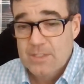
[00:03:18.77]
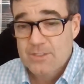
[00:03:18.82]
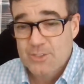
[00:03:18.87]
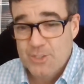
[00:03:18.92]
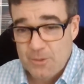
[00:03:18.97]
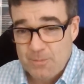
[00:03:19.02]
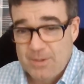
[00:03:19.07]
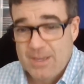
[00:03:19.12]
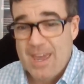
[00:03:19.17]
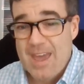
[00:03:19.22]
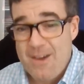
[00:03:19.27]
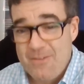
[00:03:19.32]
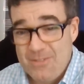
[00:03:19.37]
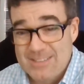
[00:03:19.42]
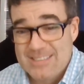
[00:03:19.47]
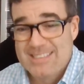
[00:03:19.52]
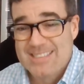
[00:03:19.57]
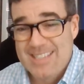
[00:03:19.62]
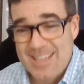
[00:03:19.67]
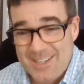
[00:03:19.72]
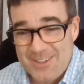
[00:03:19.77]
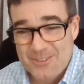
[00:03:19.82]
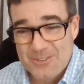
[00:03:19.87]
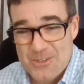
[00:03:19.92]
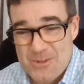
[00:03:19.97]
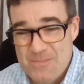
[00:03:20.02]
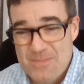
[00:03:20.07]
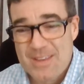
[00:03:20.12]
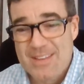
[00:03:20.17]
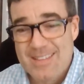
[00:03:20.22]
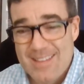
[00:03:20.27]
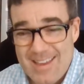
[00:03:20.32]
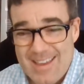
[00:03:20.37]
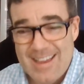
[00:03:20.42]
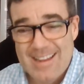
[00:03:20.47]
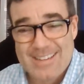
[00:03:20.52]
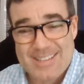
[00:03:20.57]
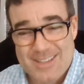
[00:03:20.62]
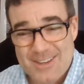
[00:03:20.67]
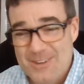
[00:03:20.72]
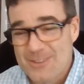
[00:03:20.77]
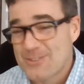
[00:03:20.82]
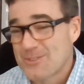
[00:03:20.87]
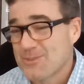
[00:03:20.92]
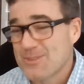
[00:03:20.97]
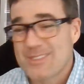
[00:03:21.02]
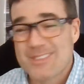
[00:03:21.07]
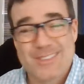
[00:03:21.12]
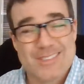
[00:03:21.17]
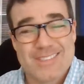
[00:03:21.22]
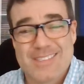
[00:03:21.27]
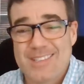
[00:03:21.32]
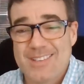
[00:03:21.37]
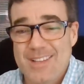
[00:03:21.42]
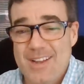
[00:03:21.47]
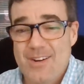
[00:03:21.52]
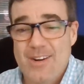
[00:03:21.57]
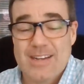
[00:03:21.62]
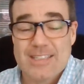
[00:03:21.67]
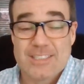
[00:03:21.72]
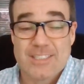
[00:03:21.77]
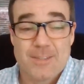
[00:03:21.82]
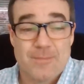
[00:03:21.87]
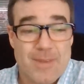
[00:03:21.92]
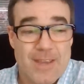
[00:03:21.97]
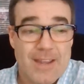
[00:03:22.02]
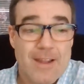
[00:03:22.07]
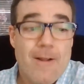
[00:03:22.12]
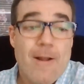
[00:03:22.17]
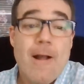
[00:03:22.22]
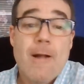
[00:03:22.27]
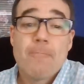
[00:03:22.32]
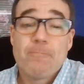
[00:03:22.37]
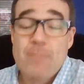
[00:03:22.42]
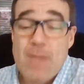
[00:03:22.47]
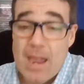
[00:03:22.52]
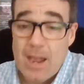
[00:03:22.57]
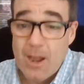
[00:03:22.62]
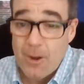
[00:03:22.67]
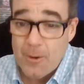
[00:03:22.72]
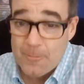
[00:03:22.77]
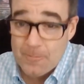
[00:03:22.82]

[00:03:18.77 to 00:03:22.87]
to be the head coach, which was hilarious to me. Now,